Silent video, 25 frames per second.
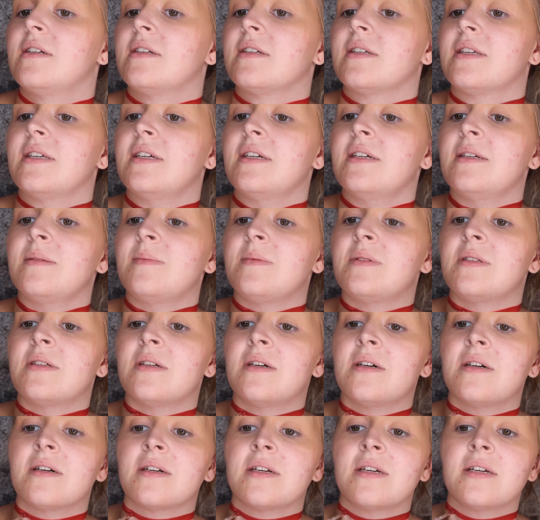keep
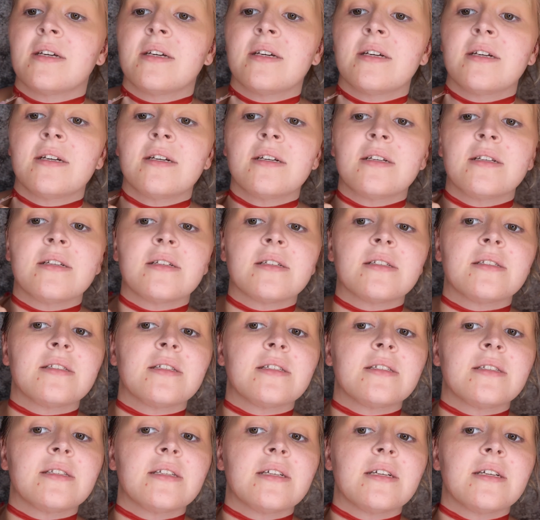talking just to
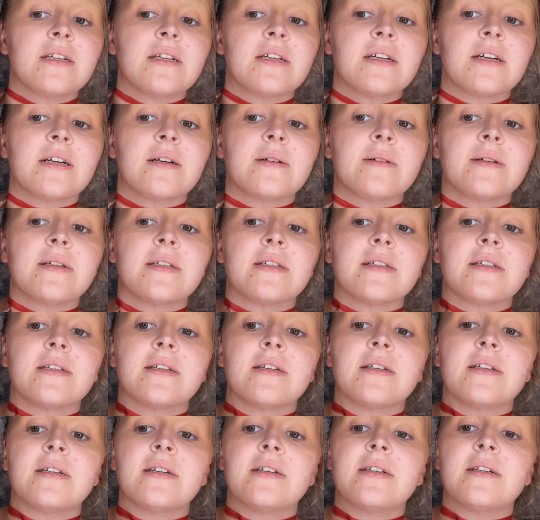see how it
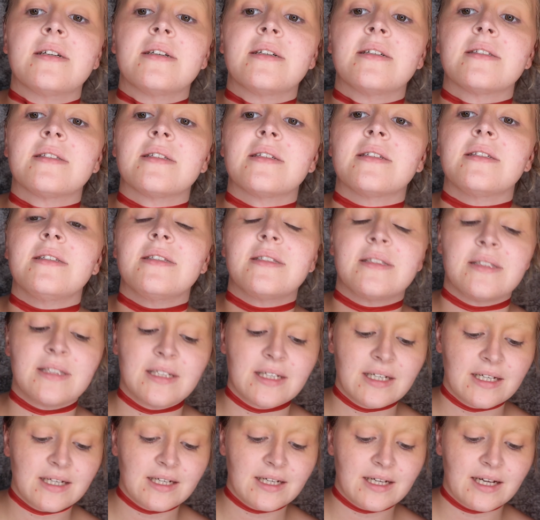goes. And you
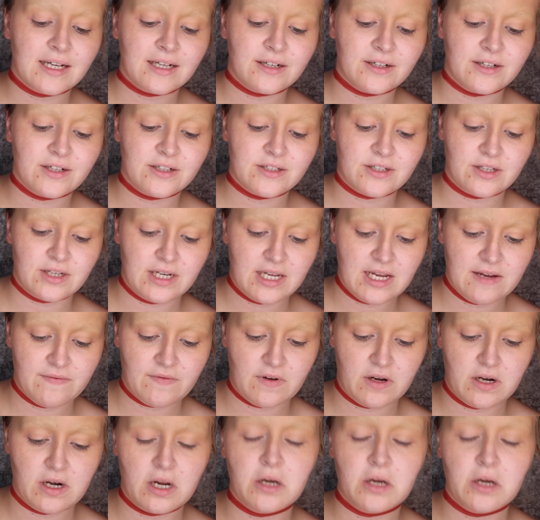see, it goes uneven.